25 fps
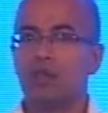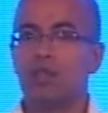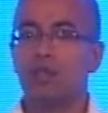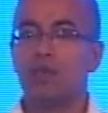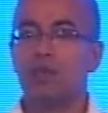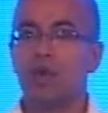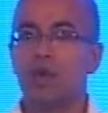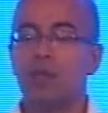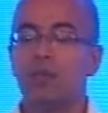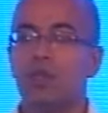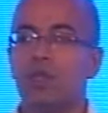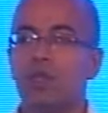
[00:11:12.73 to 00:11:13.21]

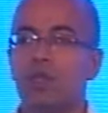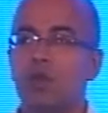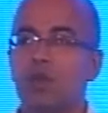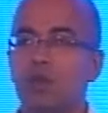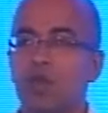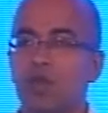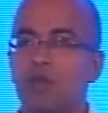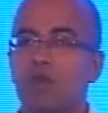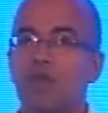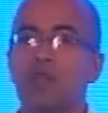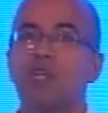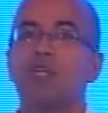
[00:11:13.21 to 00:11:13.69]
So probably
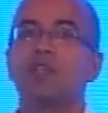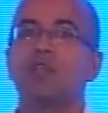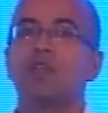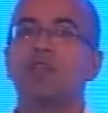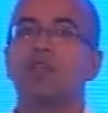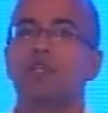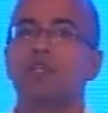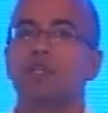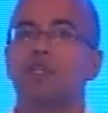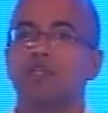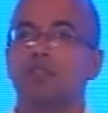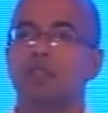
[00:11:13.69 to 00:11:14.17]
your
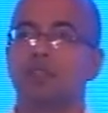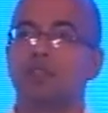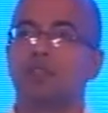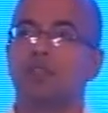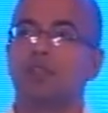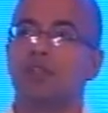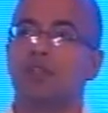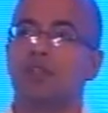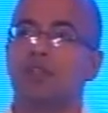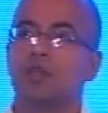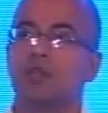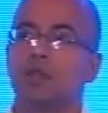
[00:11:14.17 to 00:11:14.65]
effectiveness
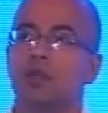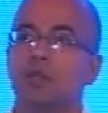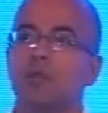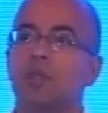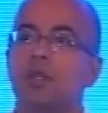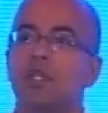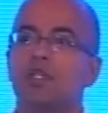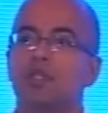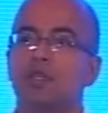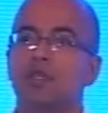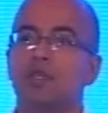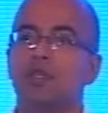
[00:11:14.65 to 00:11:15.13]

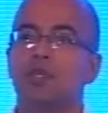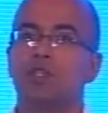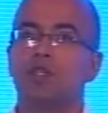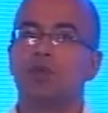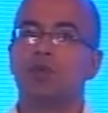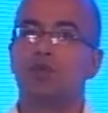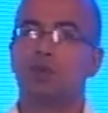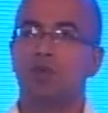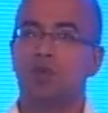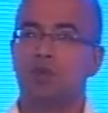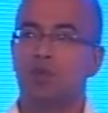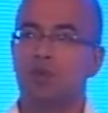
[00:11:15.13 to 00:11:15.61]
builds up much
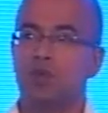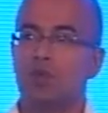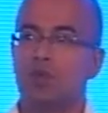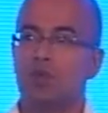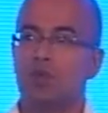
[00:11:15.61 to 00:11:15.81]
more.